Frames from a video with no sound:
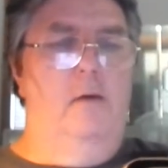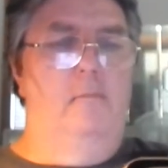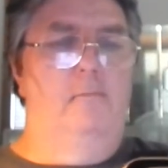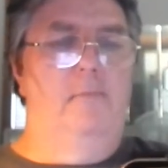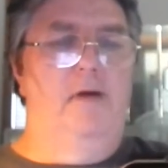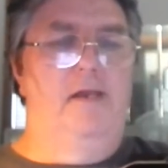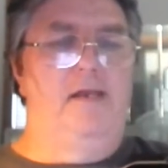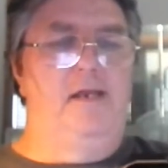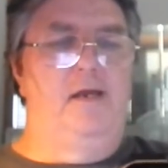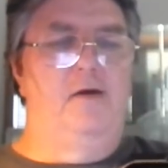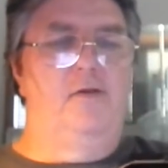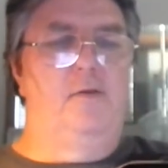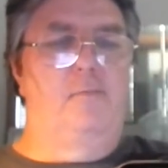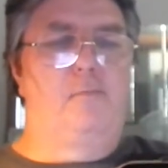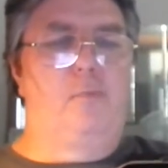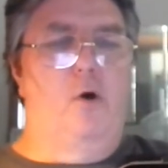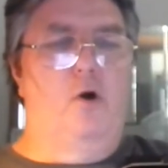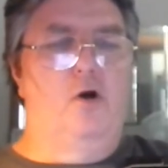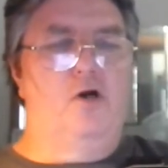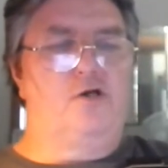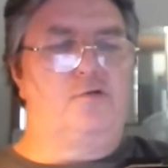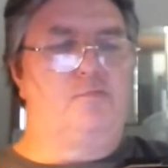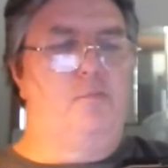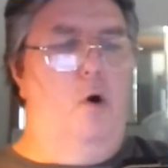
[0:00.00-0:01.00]
Many of the
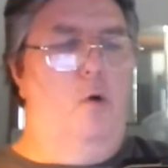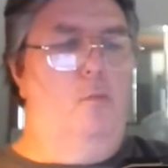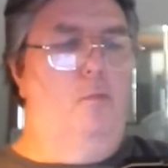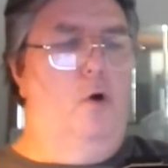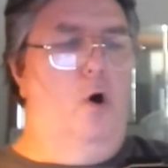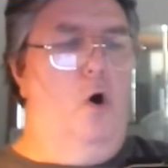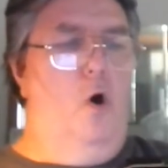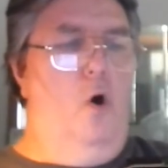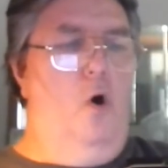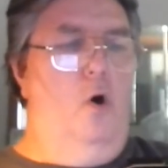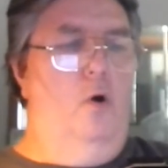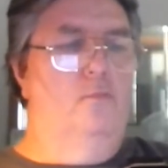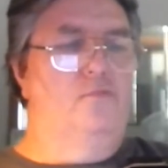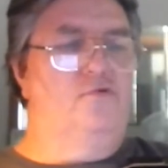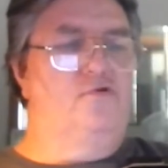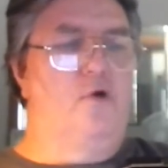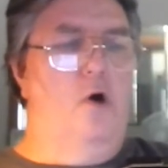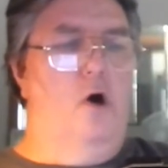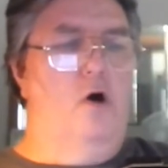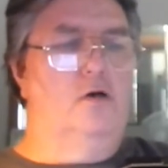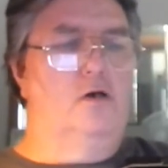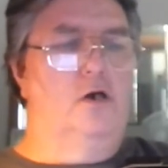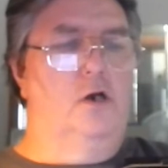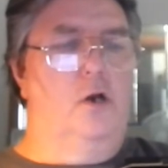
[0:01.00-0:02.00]
park's mobile homes
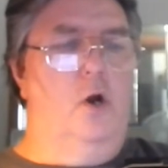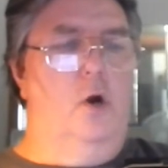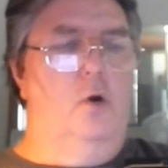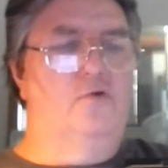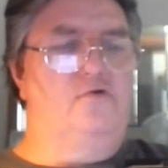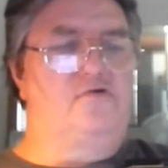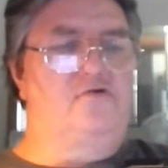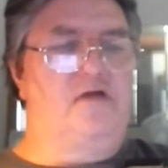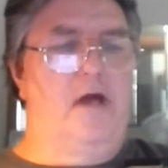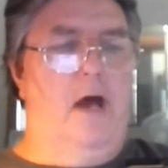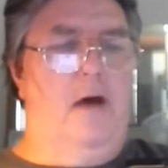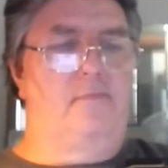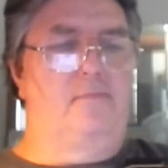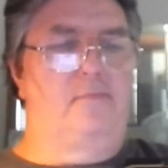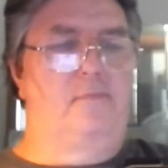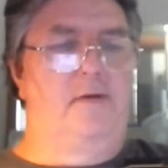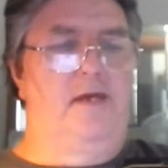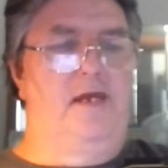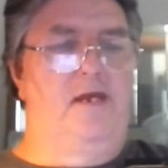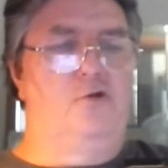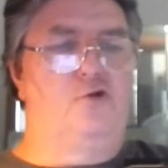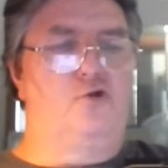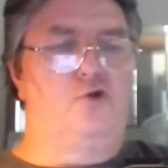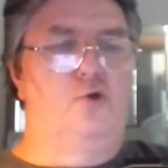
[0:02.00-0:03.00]
long ago stopped
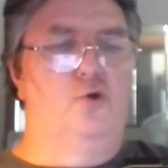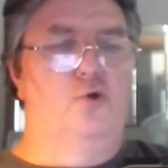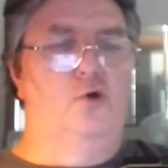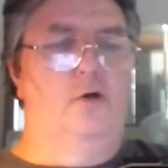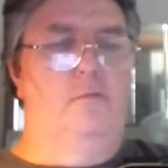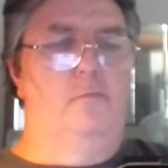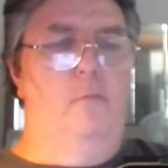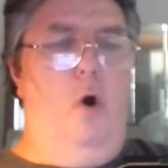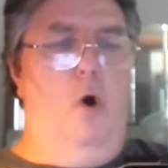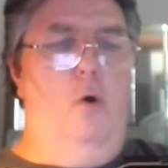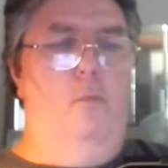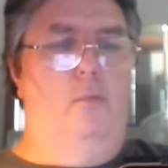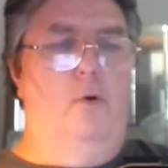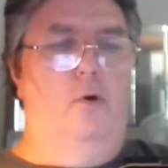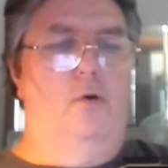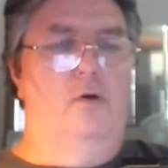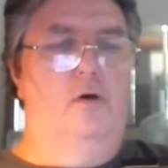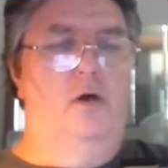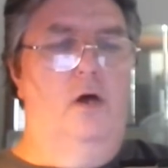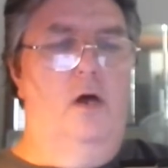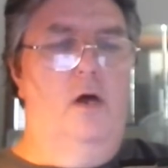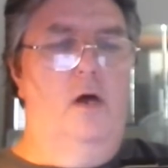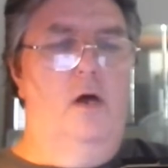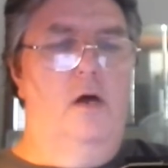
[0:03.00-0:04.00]
being truly mobile.